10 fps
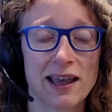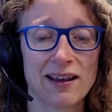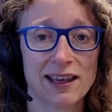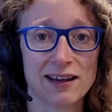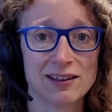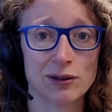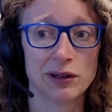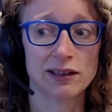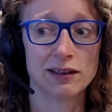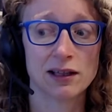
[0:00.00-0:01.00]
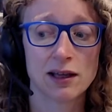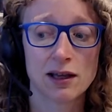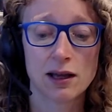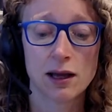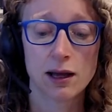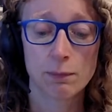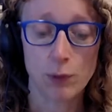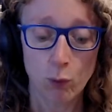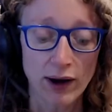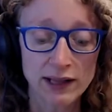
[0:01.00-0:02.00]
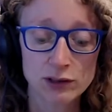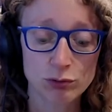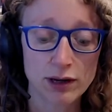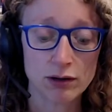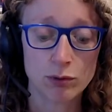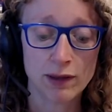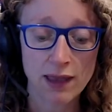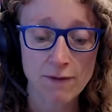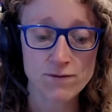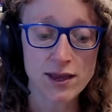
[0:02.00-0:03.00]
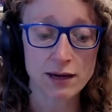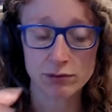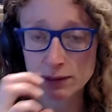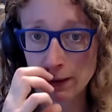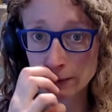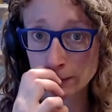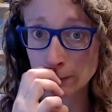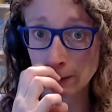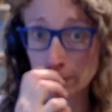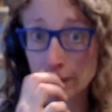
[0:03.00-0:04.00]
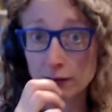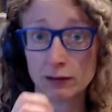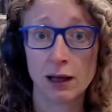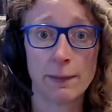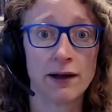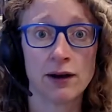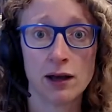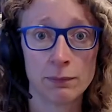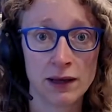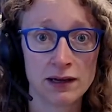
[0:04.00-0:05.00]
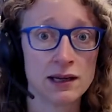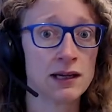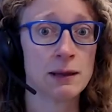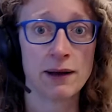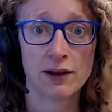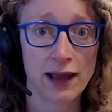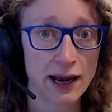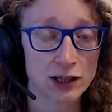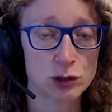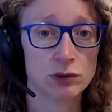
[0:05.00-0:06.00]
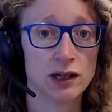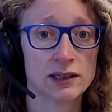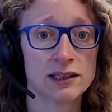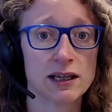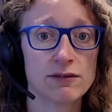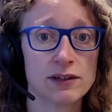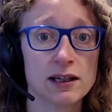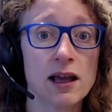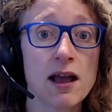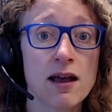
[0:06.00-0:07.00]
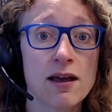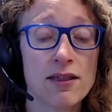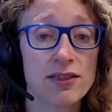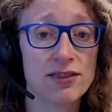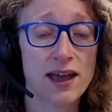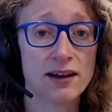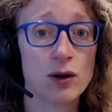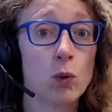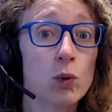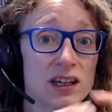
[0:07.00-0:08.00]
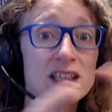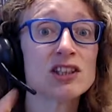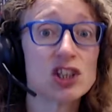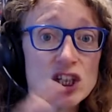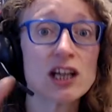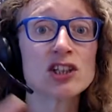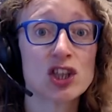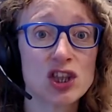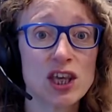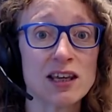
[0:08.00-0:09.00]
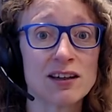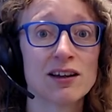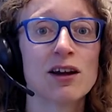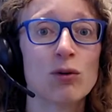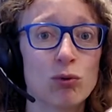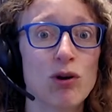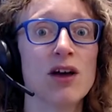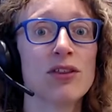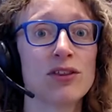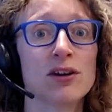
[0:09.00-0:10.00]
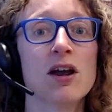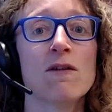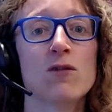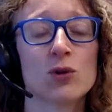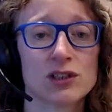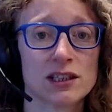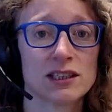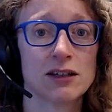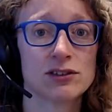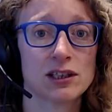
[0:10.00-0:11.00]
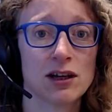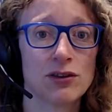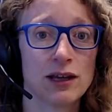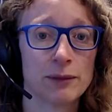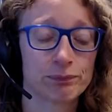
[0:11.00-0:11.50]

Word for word: I can do it. But when it's real, when that fear is about something real, about an unmet need, about an actual unsafety, then we need to change the thing rather than force ourselves to go there.